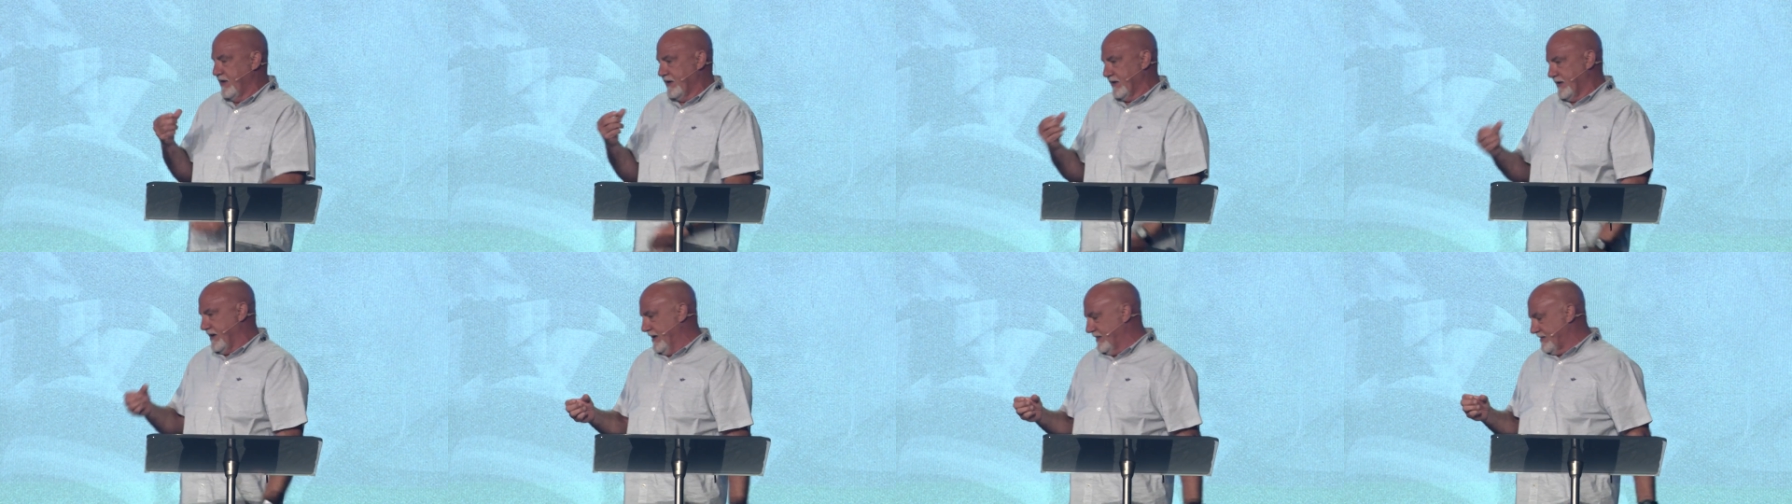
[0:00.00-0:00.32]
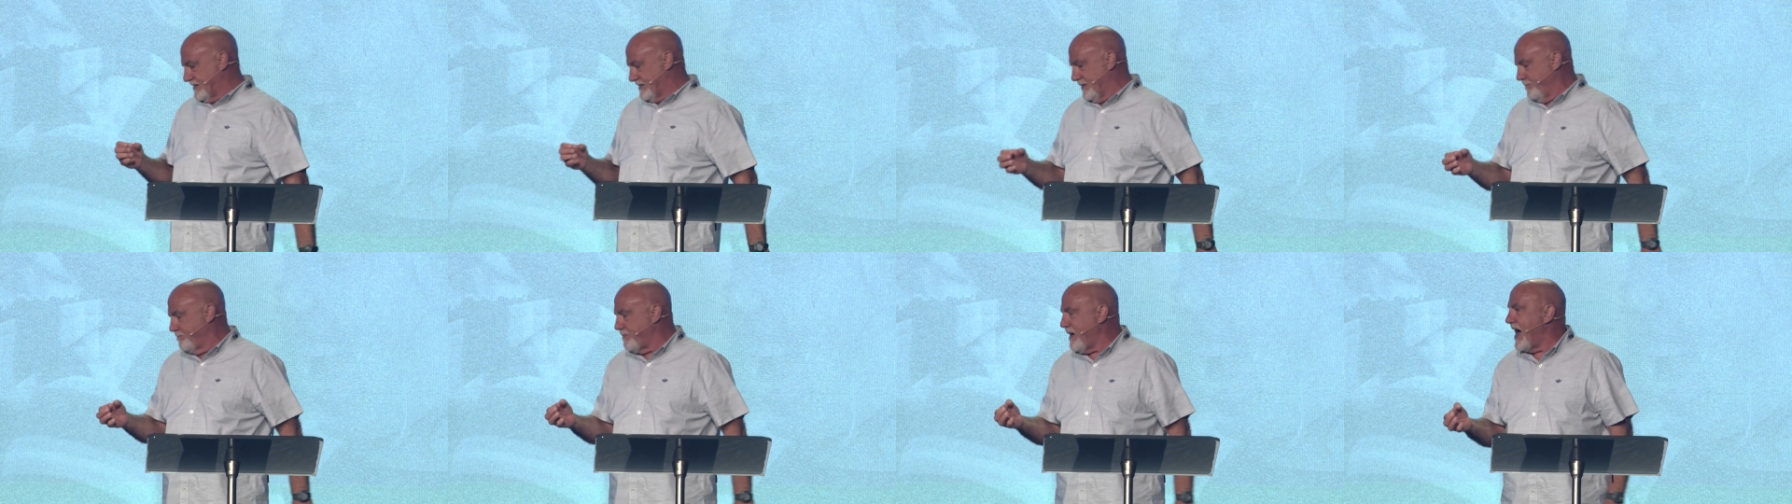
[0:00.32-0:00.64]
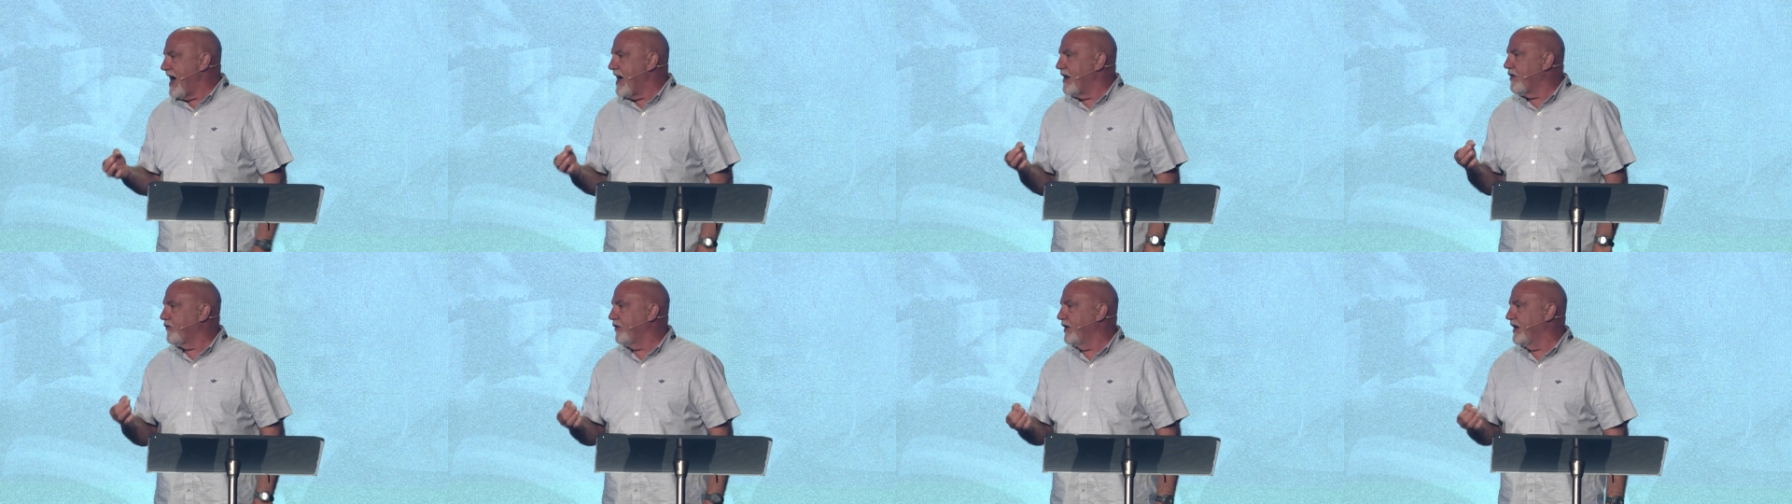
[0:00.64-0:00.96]
get the
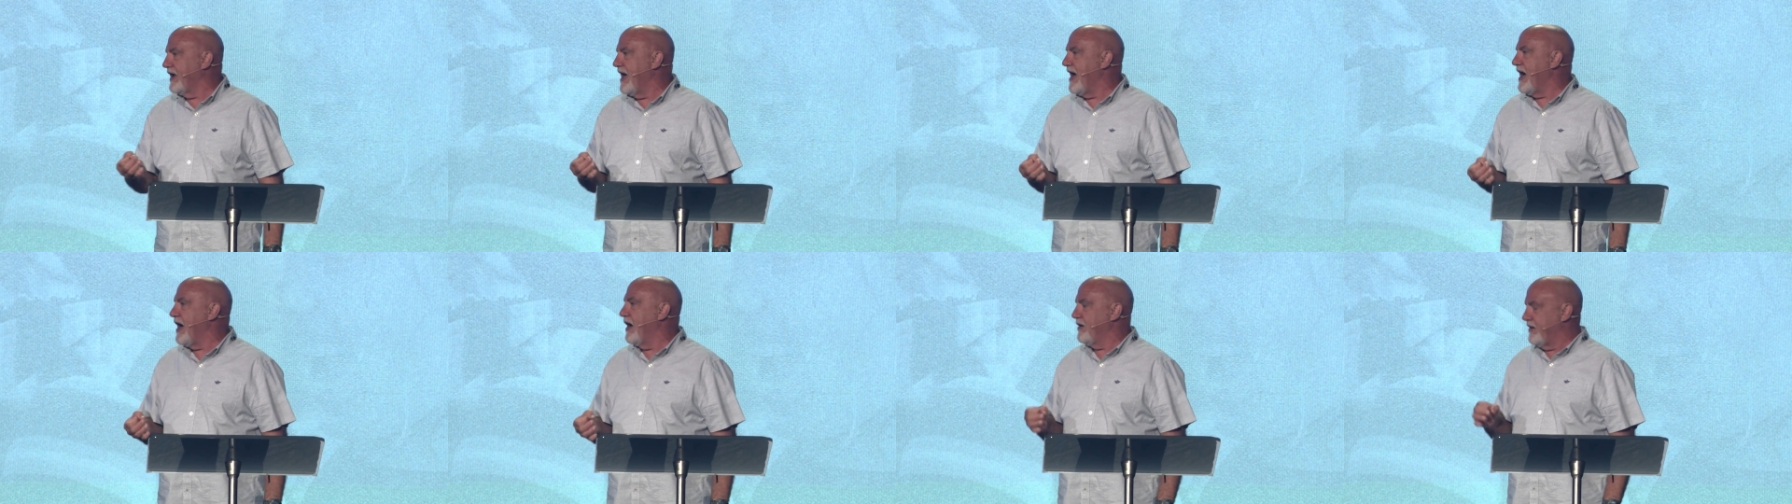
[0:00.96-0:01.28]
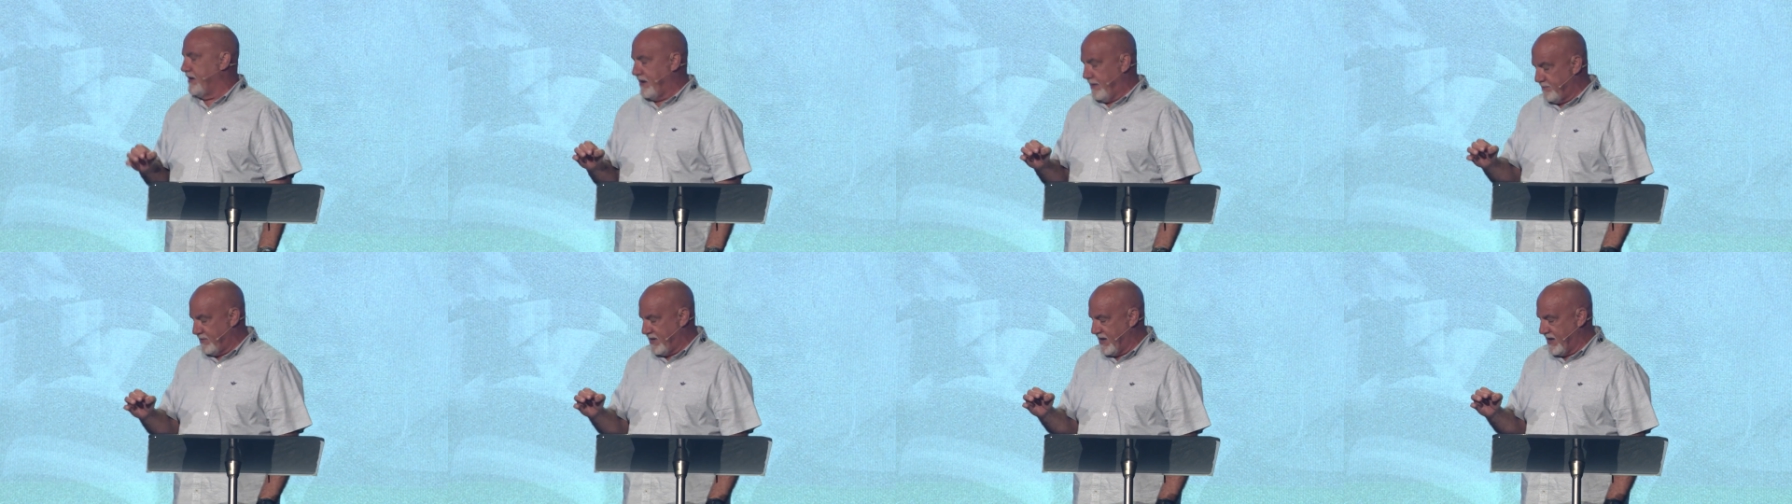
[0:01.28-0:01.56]
battery out, and I'm